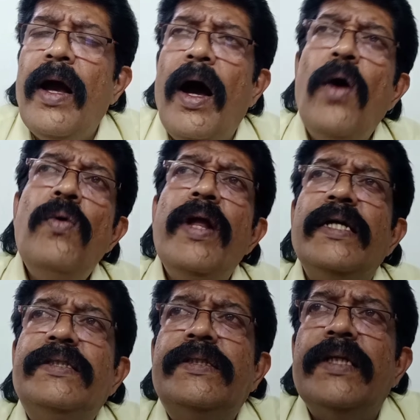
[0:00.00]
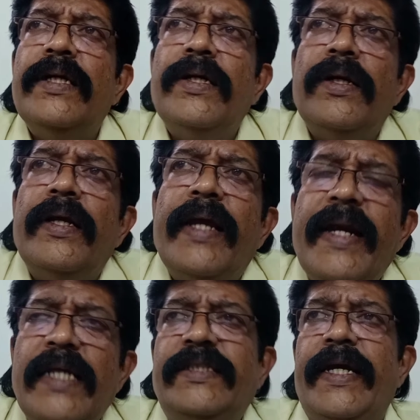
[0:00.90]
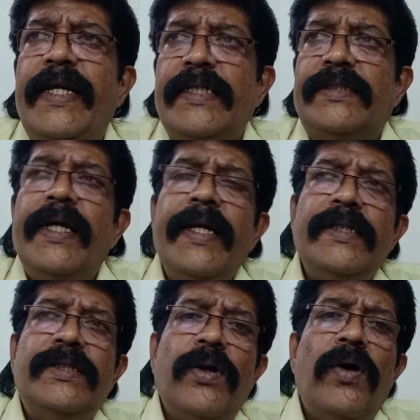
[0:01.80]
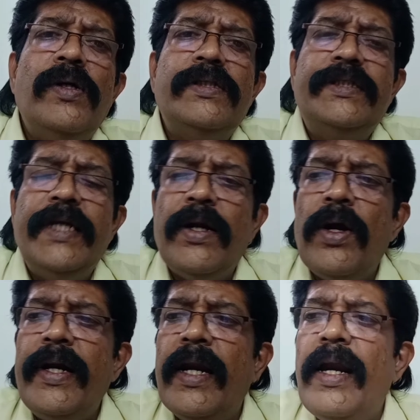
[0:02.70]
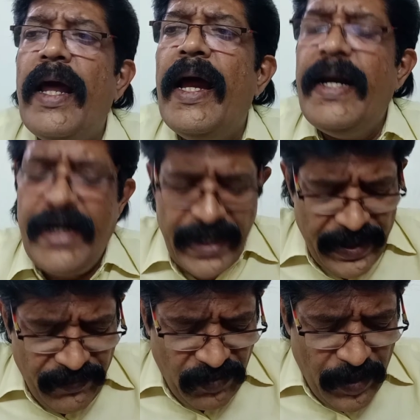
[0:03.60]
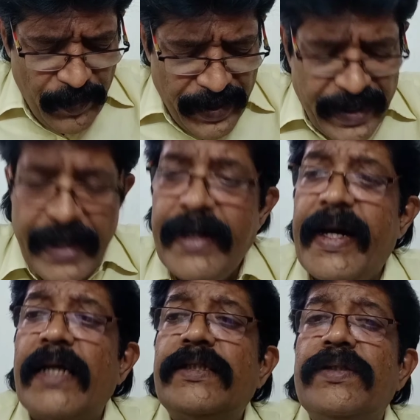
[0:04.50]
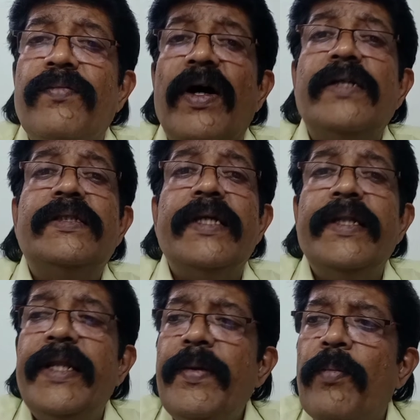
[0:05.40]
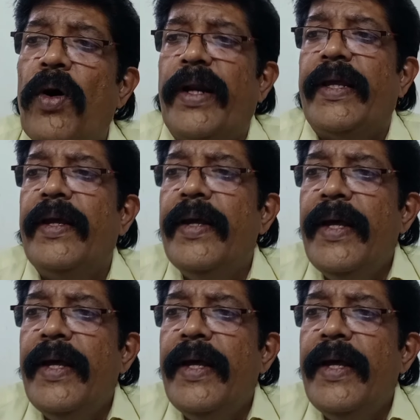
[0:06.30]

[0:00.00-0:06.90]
How does NSAIDs, that is non-steroidal anti-inflammatory drugs, works in the body?